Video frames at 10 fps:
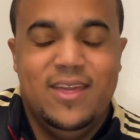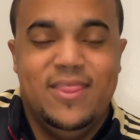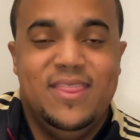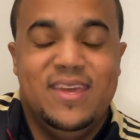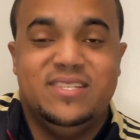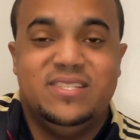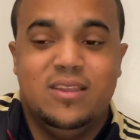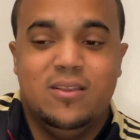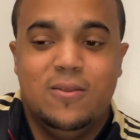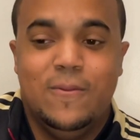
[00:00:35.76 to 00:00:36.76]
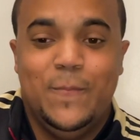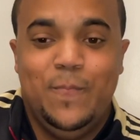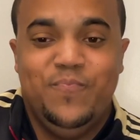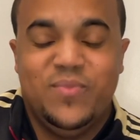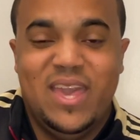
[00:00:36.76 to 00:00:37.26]
This year,
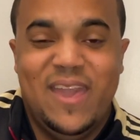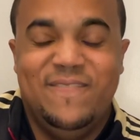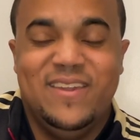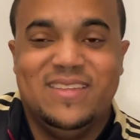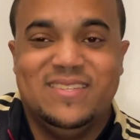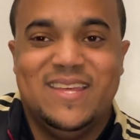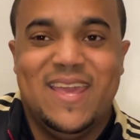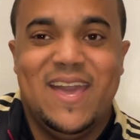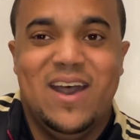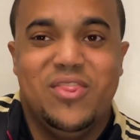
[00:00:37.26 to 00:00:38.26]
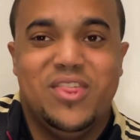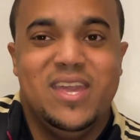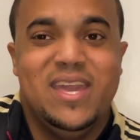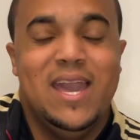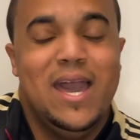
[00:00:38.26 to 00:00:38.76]
if he can stay
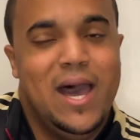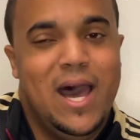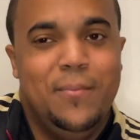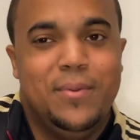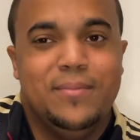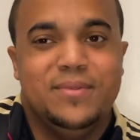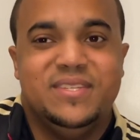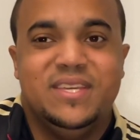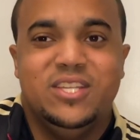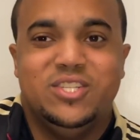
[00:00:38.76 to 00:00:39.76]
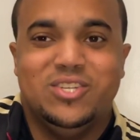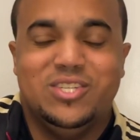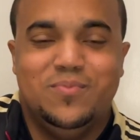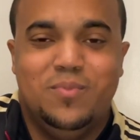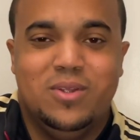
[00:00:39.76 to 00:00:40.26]
healthy, I'll be able to see
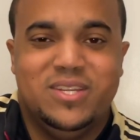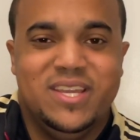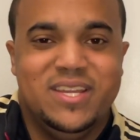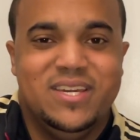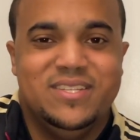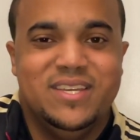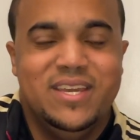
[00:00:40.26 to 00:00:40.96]
Josef Martinez.